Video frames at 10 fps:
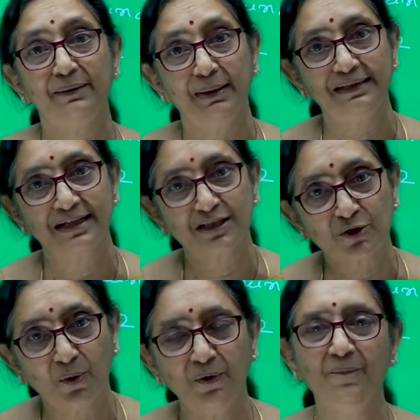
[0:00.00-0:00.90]
by the
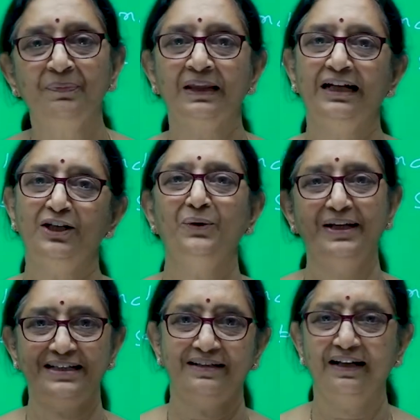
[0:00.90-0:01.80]
stone to
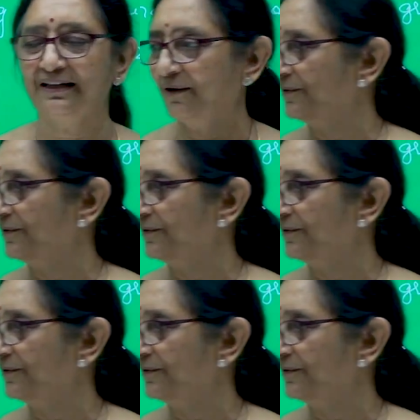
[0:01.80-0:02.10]
reach the ground.